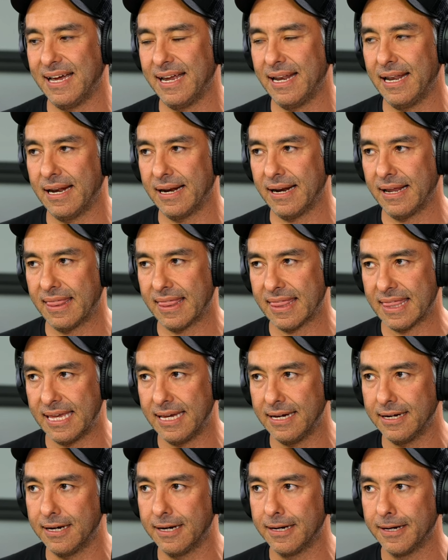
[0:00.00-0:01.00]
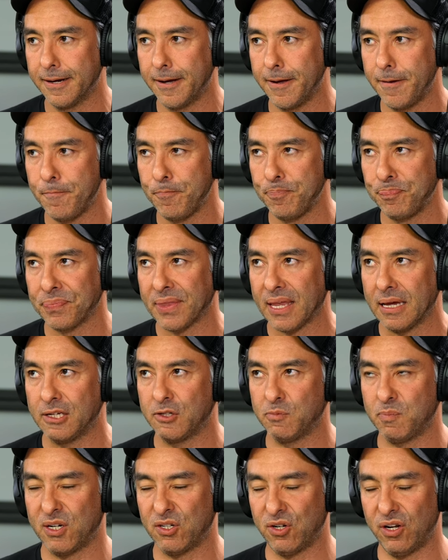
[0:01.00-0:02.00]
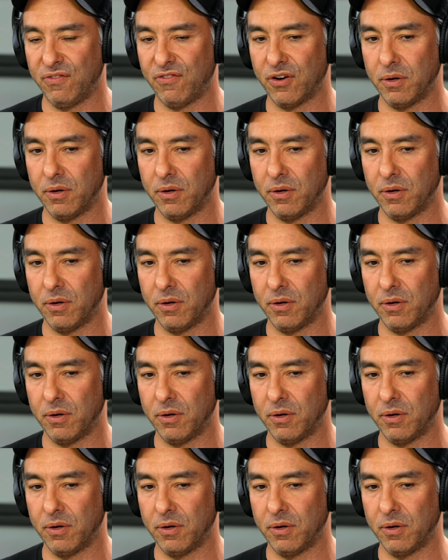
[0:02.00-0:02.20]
that, and I think especially